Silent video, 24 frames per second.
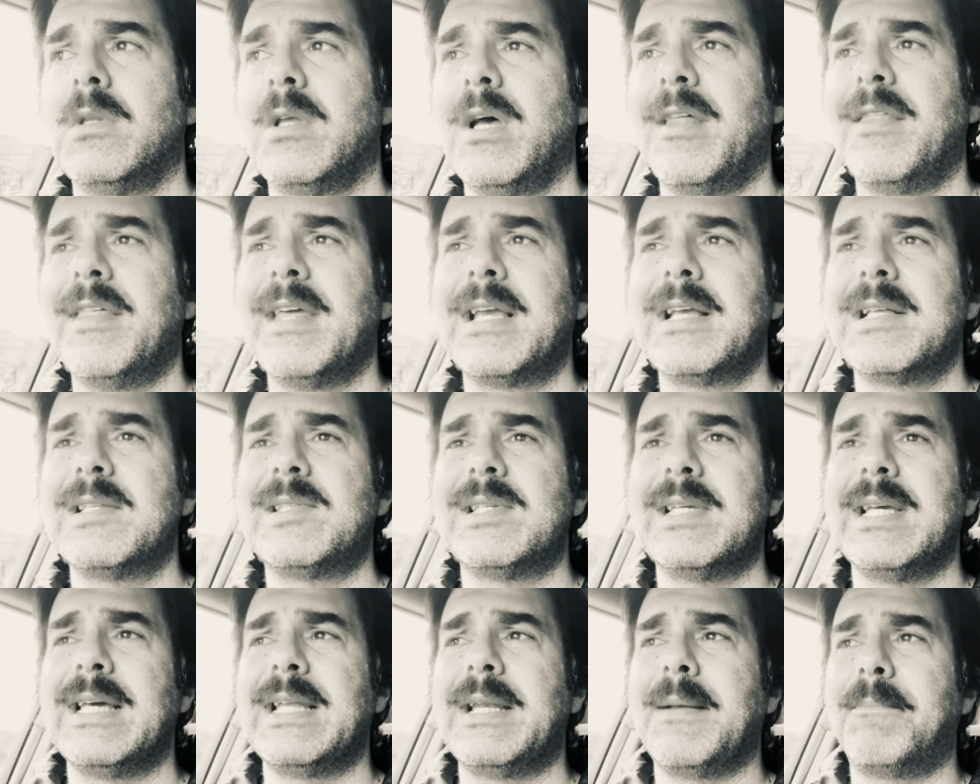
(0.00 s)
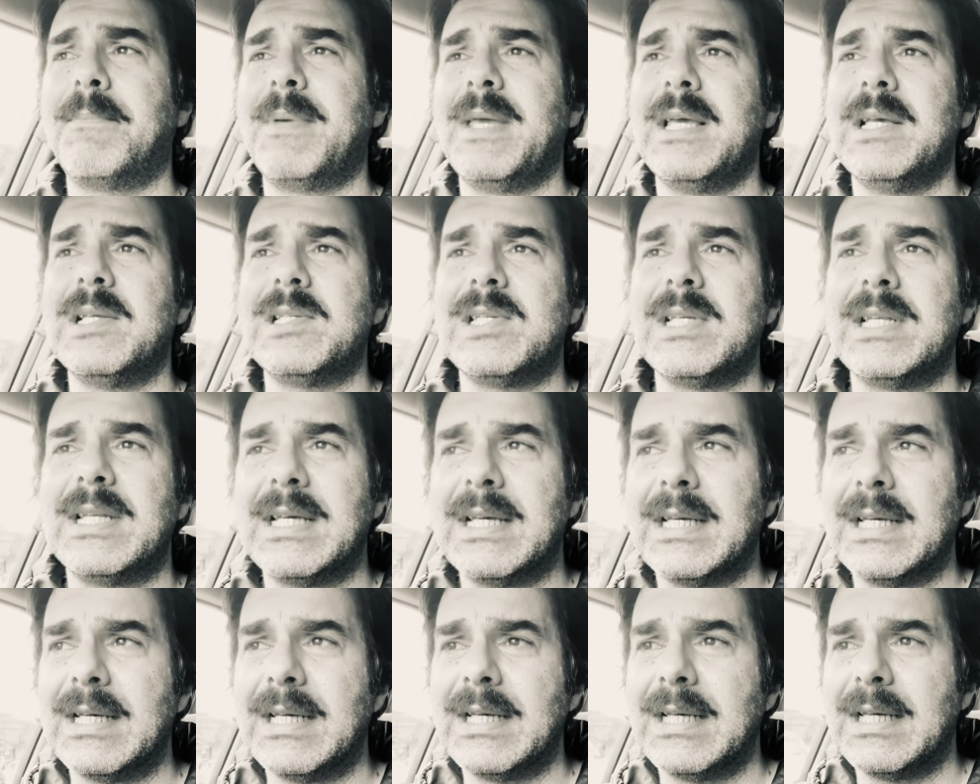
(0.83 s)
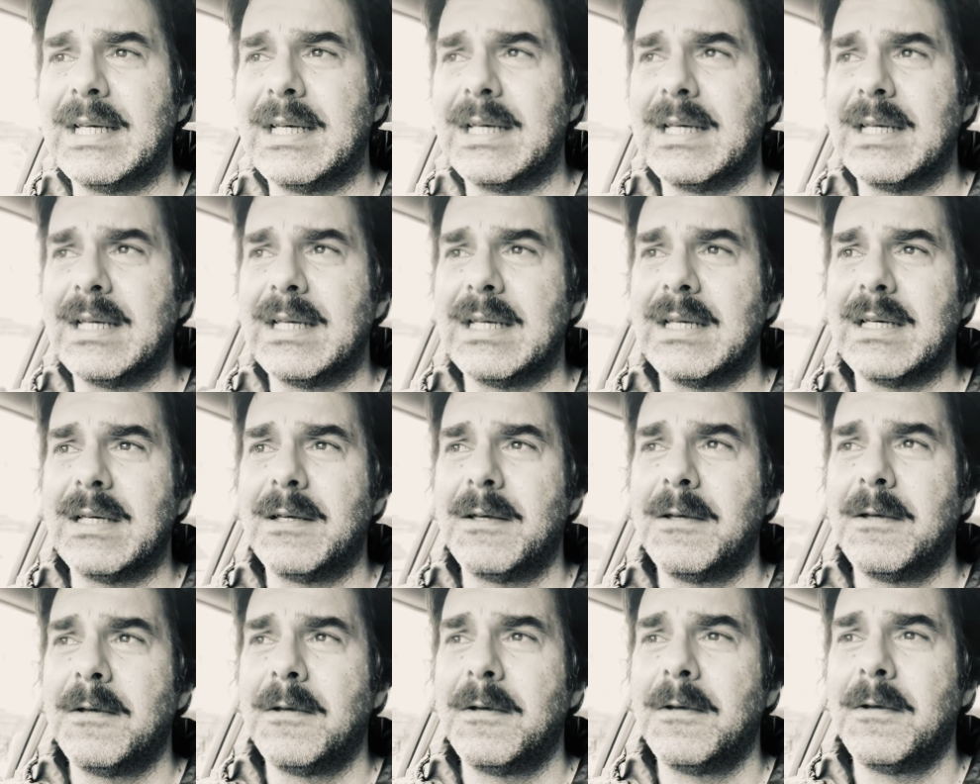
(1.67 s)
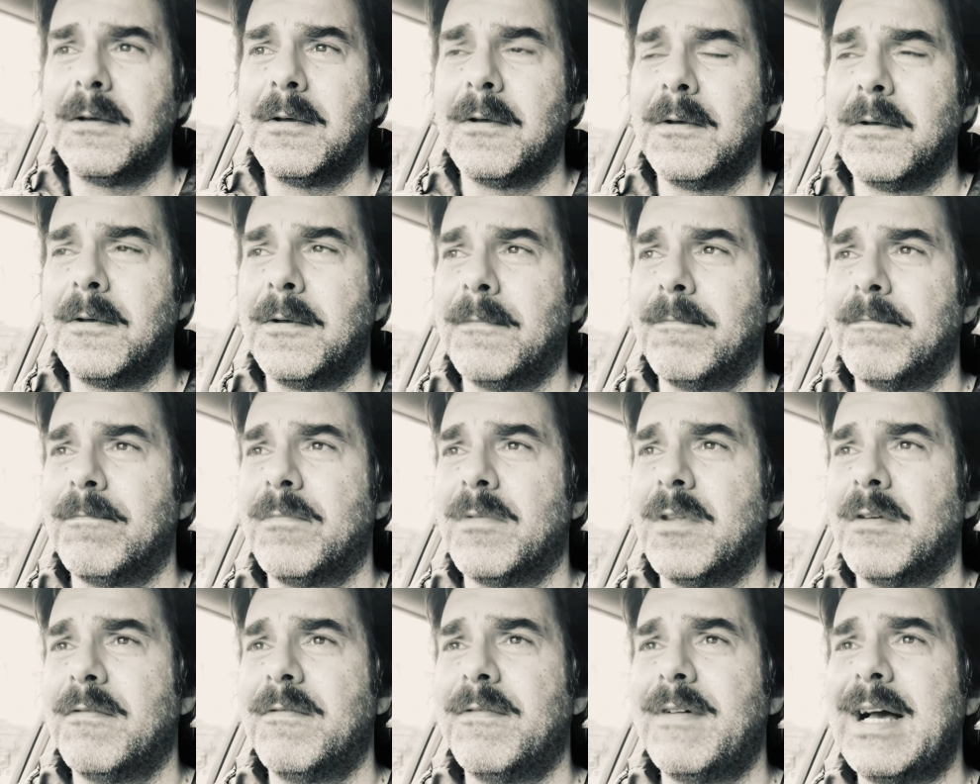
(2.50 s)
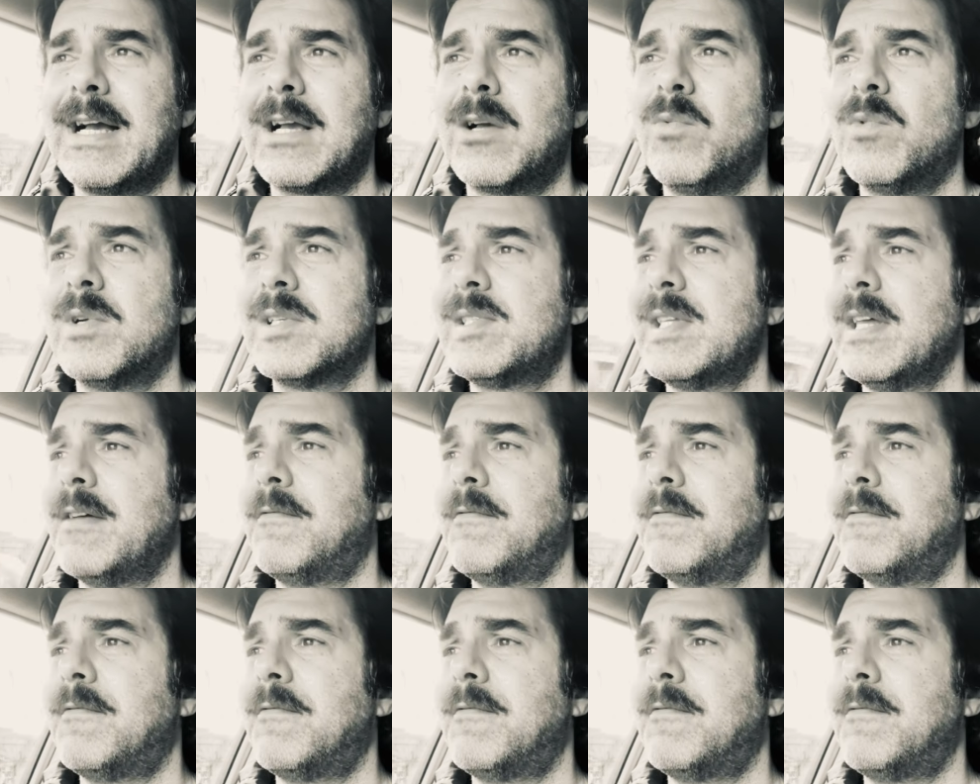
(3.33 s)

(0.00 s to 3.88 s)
I think it appears in a, fucking, what's